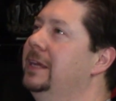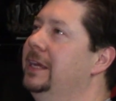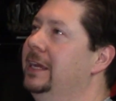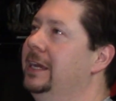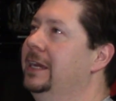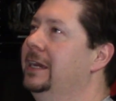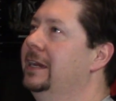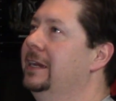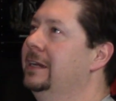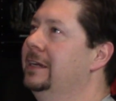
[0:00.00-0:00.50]

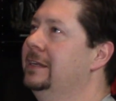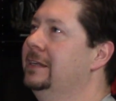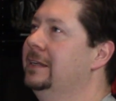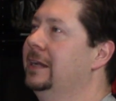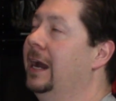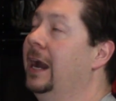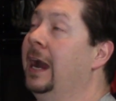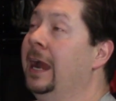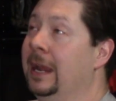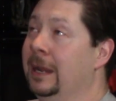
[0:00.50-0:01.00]

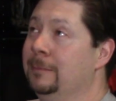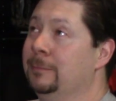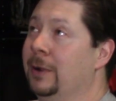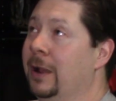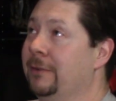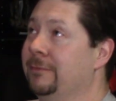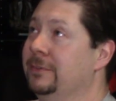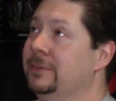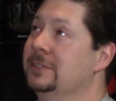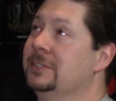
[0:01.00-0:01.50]
and I had
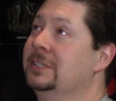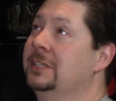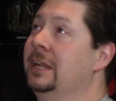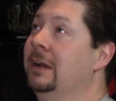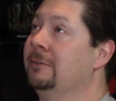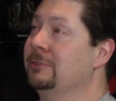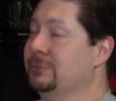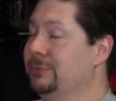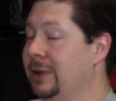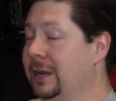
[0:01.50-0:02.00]
breakfast,
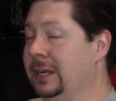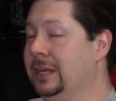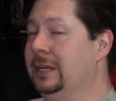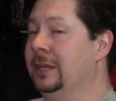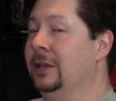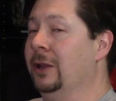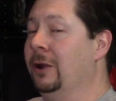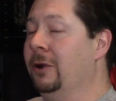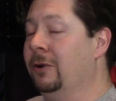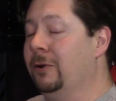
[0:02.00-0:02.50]
and I was ready
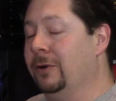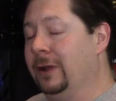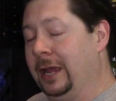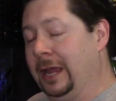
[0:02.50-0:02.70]
to go.